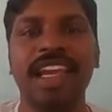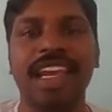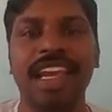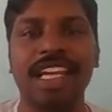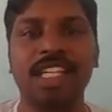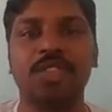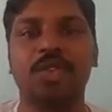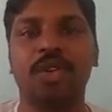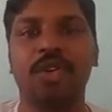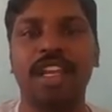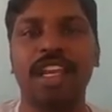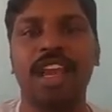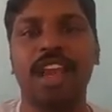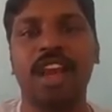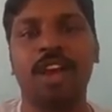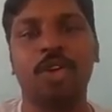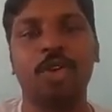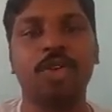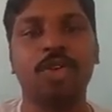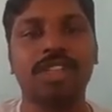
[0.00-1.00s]
It's only
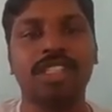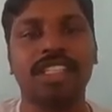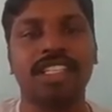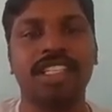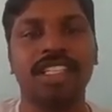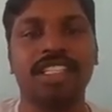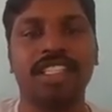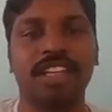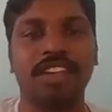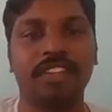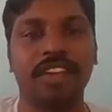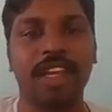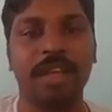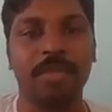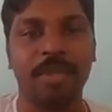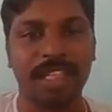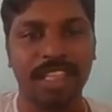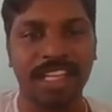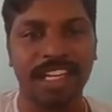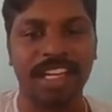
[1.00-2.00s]
a Google search away,
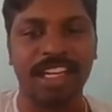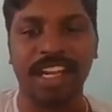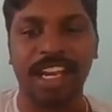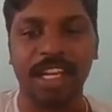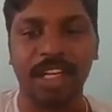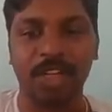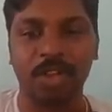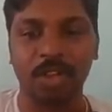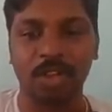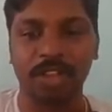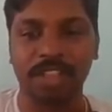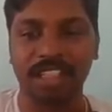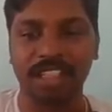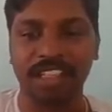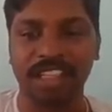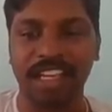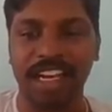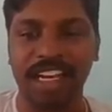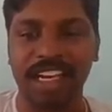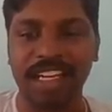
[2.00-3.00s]
but then I took
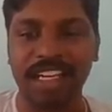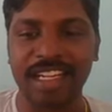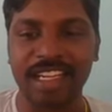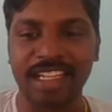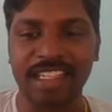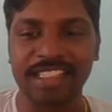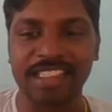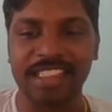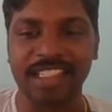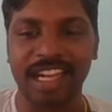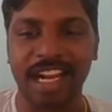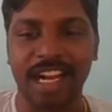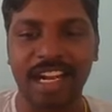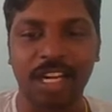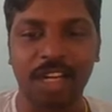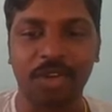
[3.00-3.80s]
an interest, right?